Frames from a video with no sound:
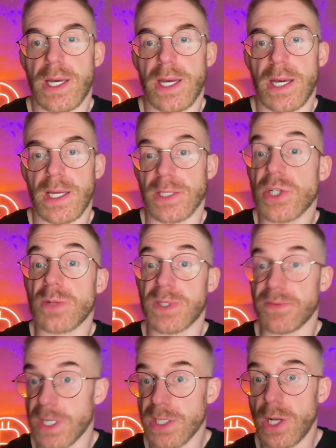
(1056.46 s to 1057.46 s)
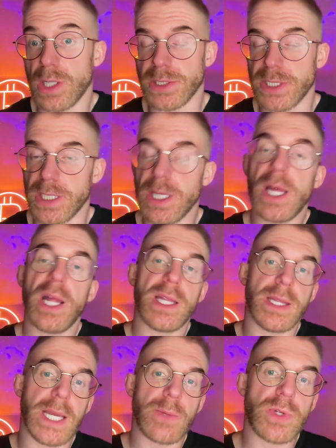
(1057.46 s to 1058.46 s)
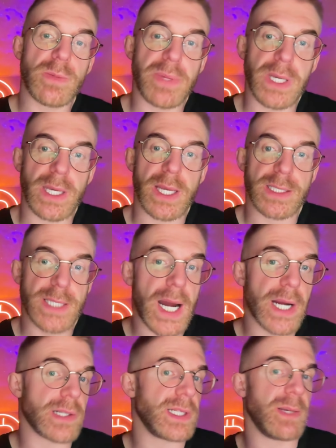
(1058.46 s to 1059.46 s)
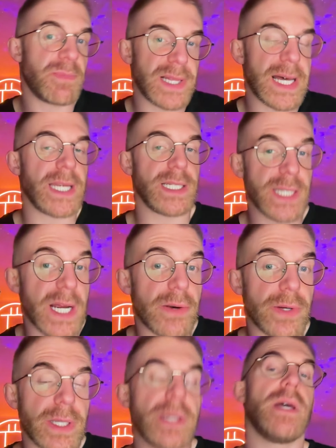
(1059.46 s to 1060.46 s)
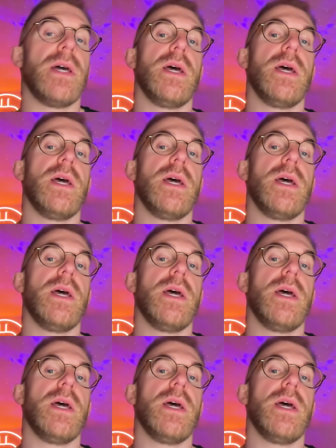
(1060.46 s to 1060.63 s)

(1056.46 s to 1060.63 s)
uh, in terms of technology, they would be entirely planetary,